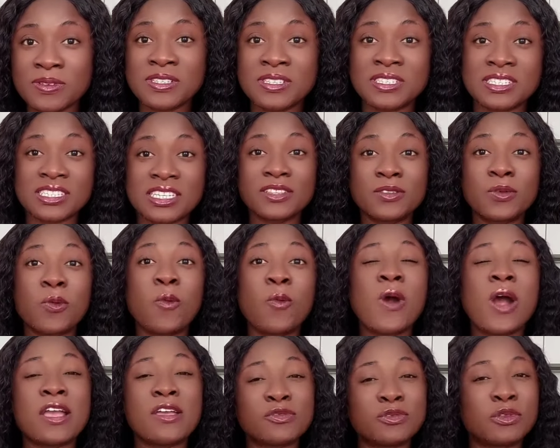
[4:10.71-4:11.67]
Say the
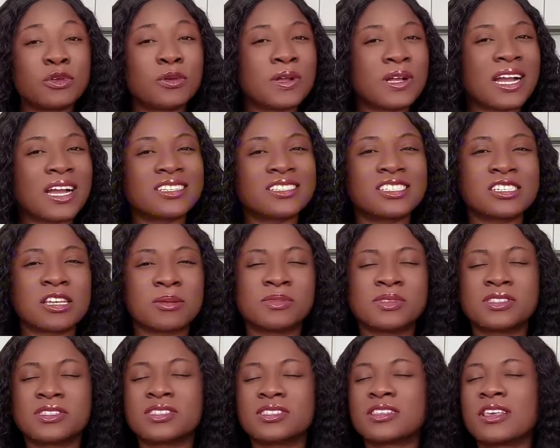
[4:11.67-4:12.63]
wife don't catch him
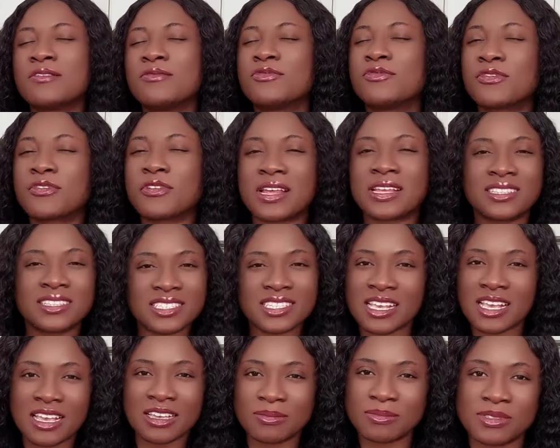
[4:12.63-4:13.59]
several
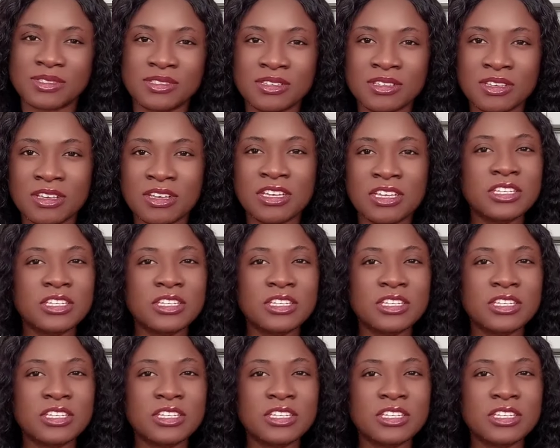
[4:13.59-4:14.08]
times.